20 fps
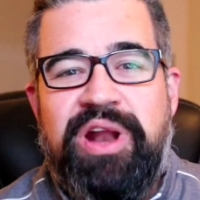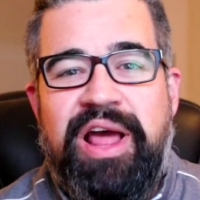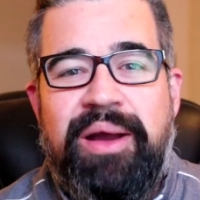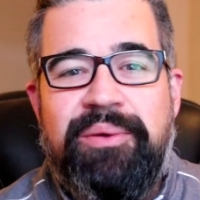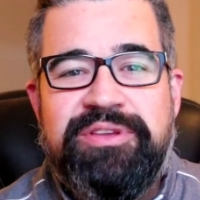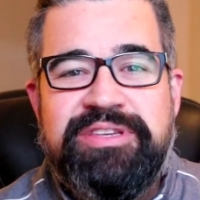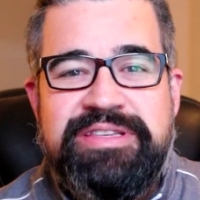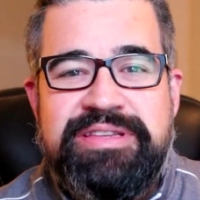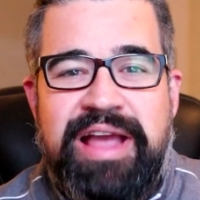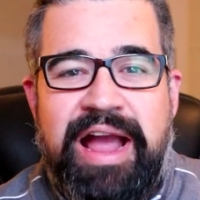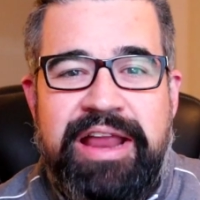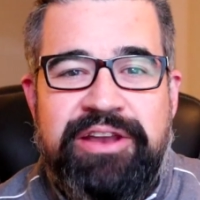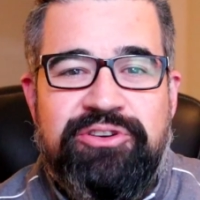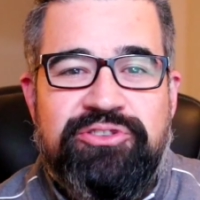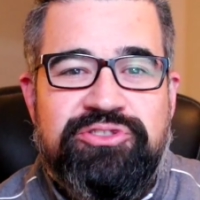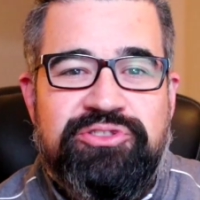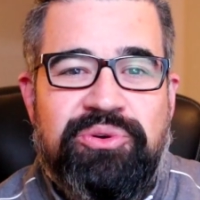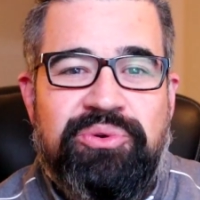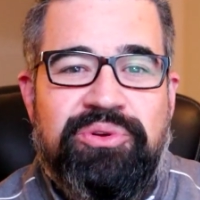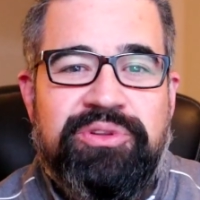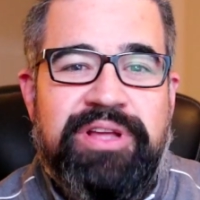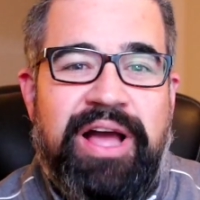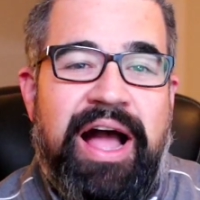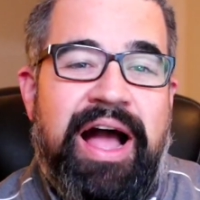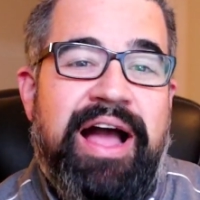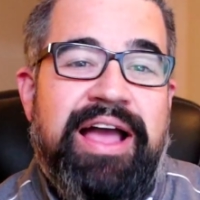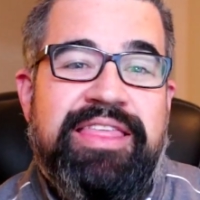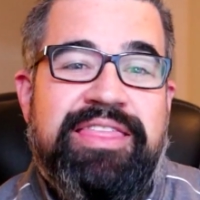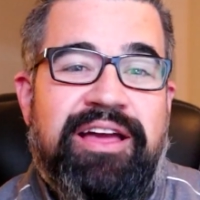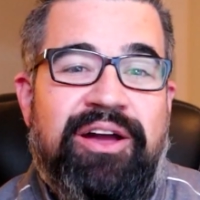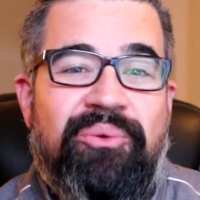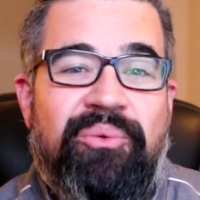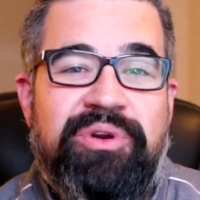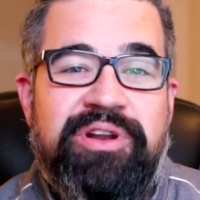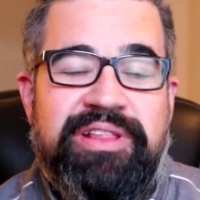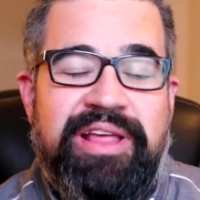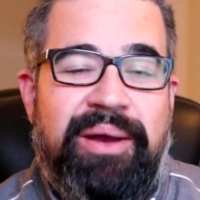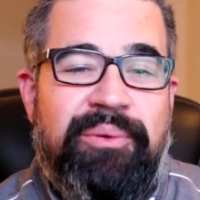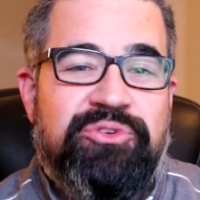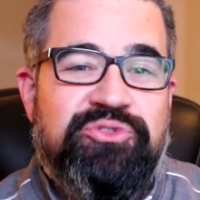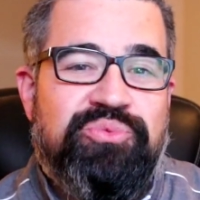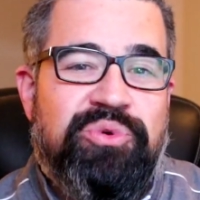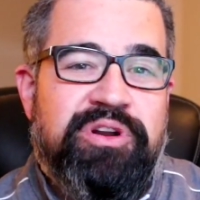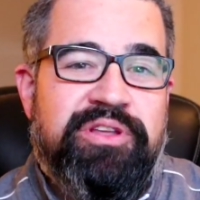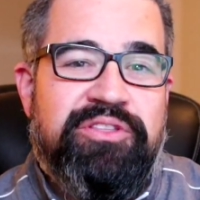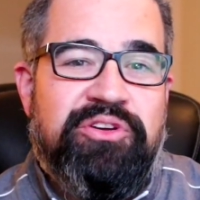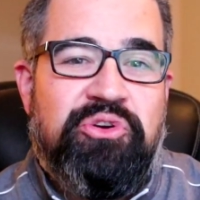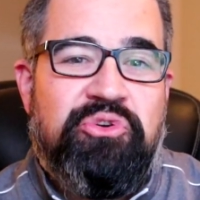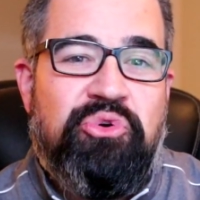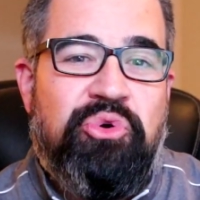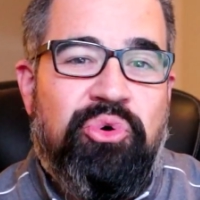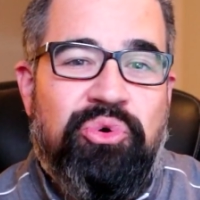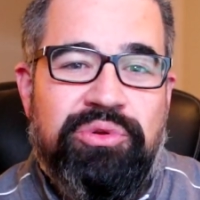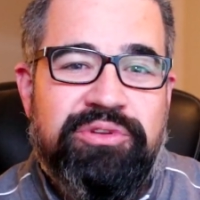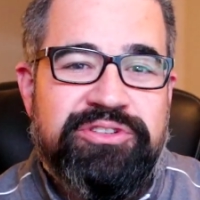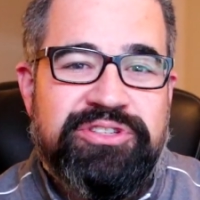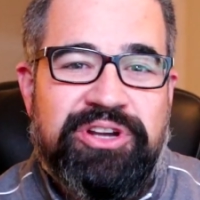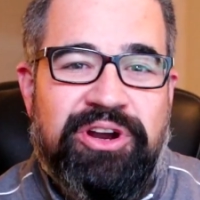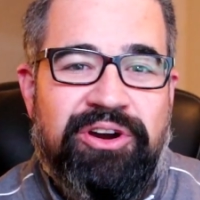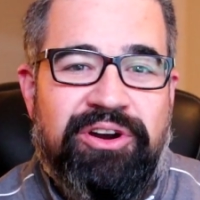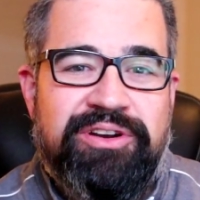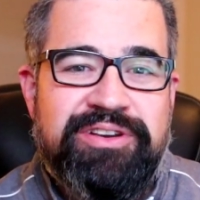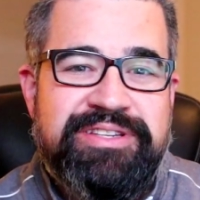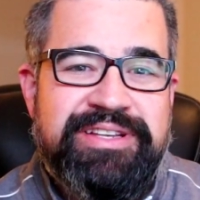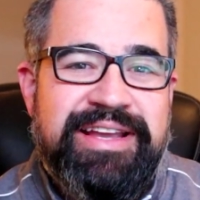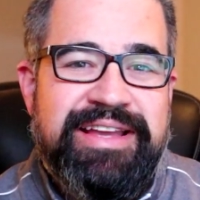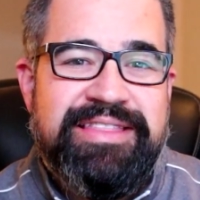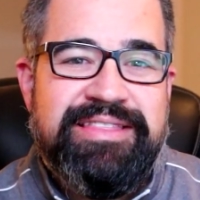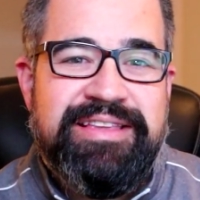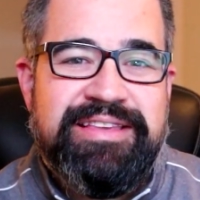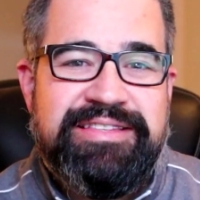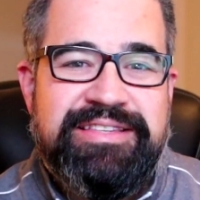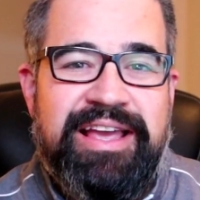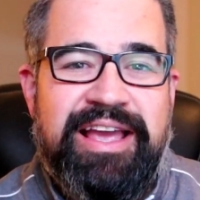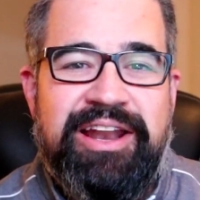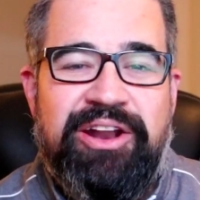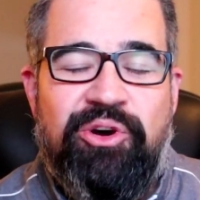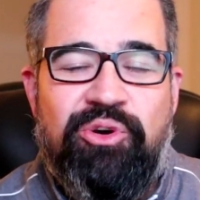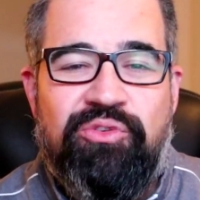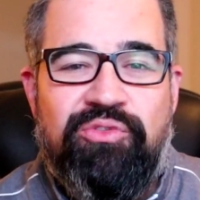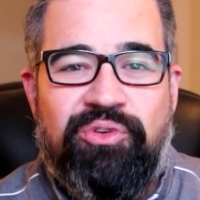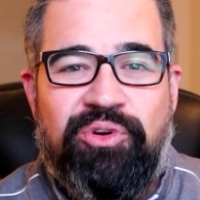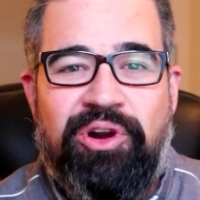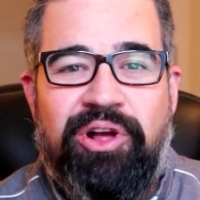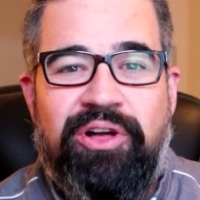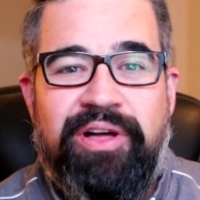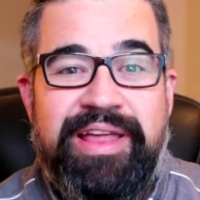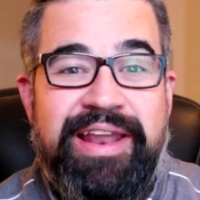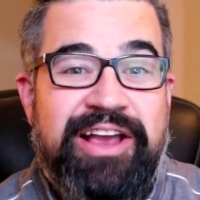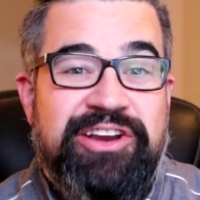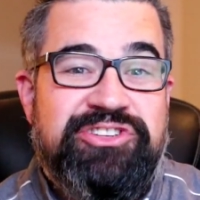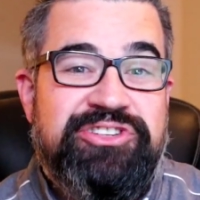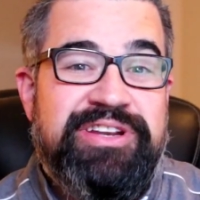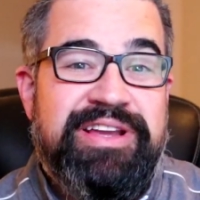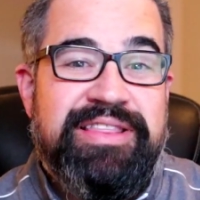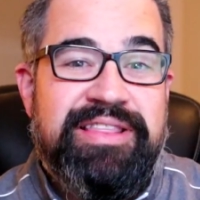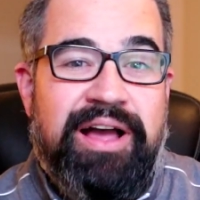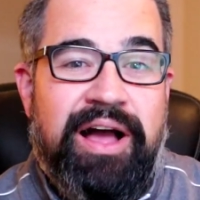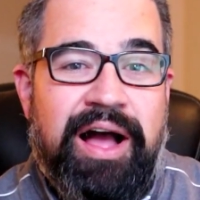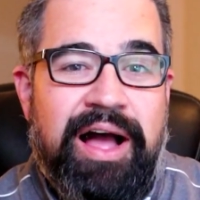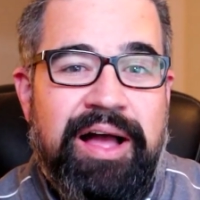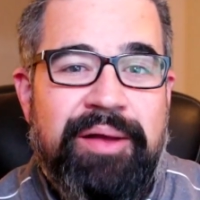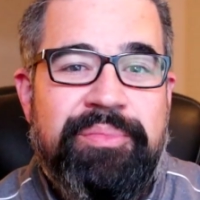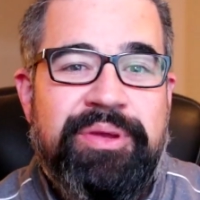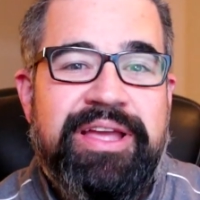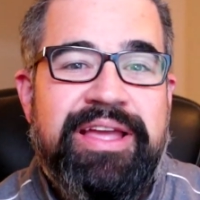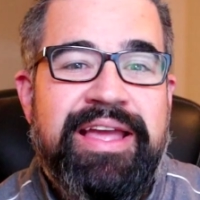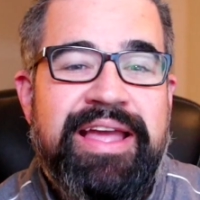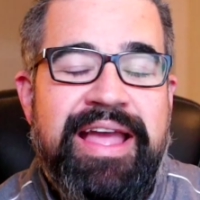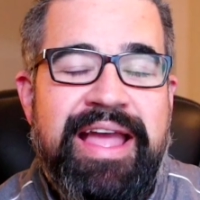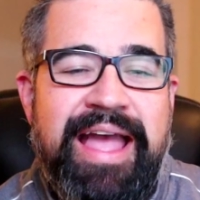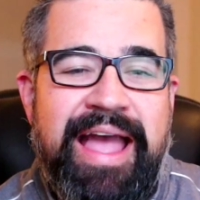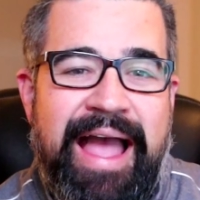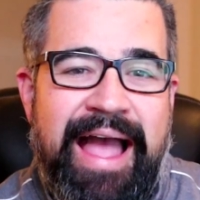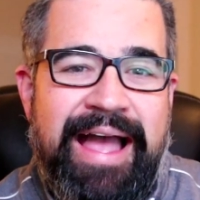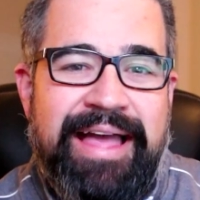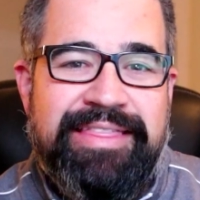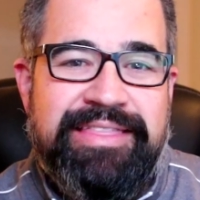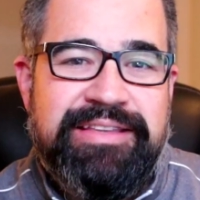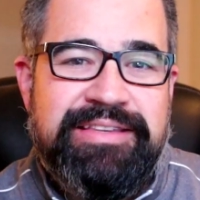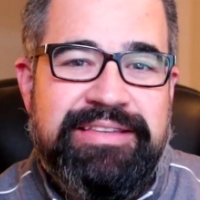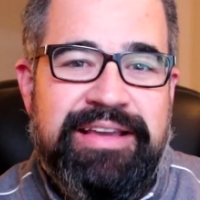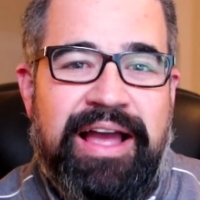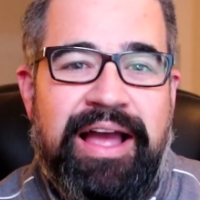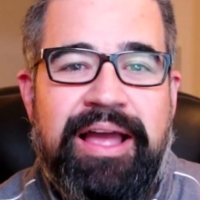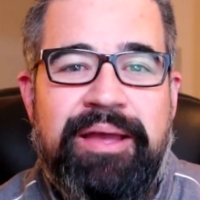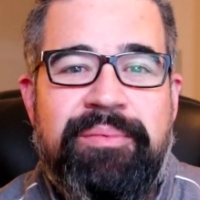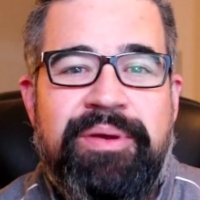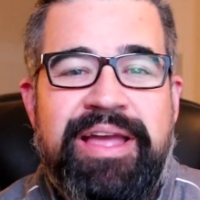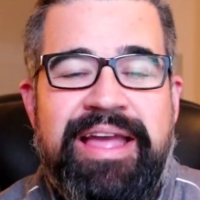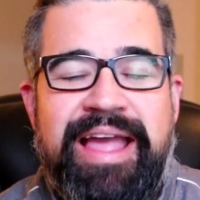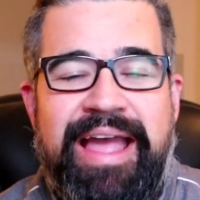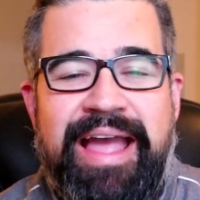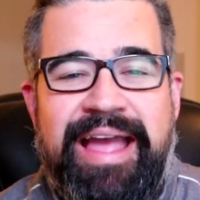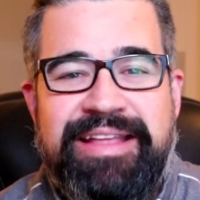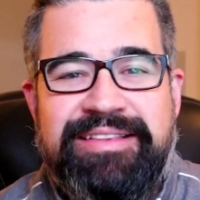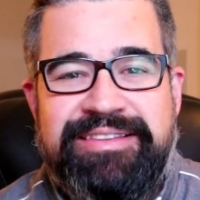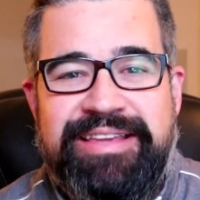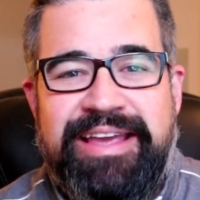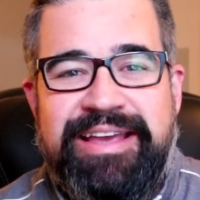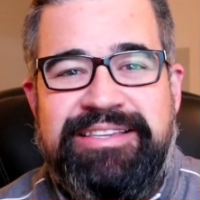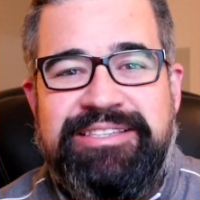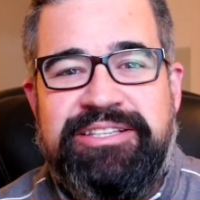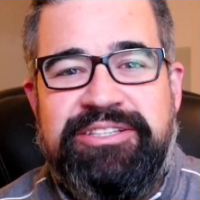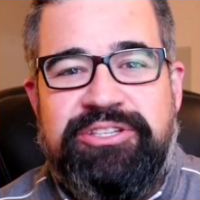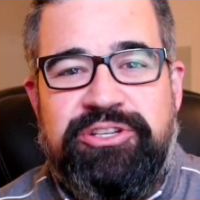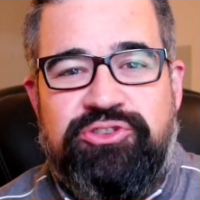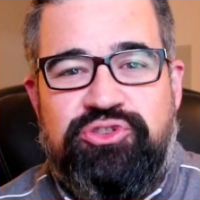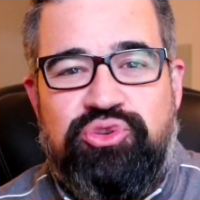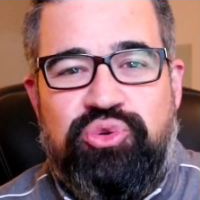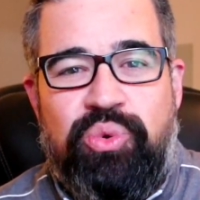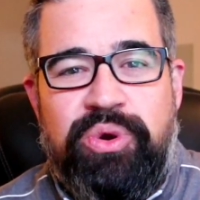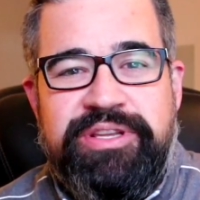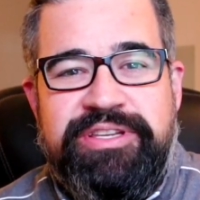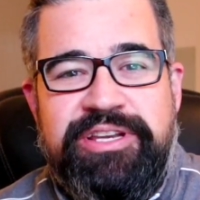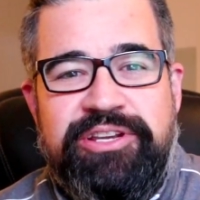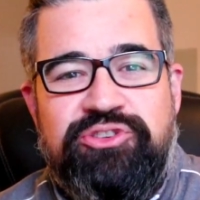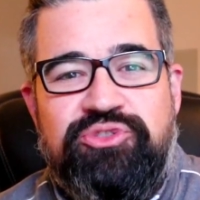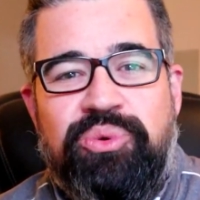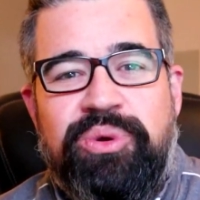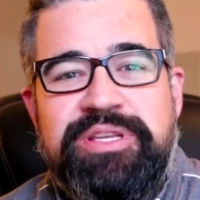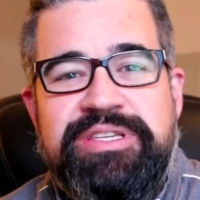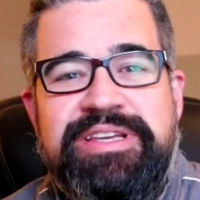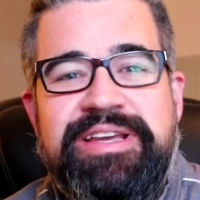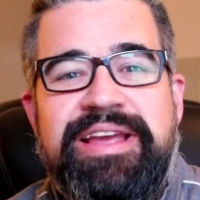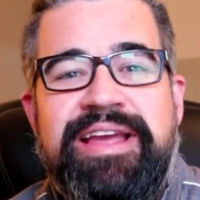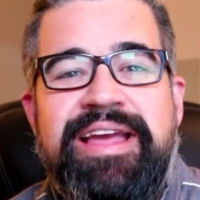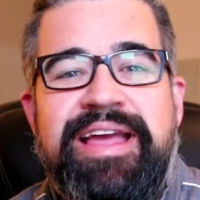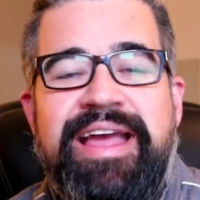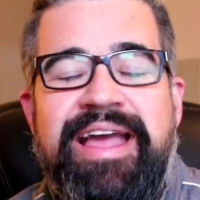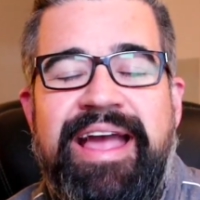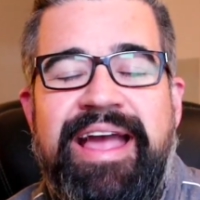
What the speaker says: when I was 9 years old, I thought that was one of the coolest cards in the set overall, and actually in the hobby at the time, and takes it to 2020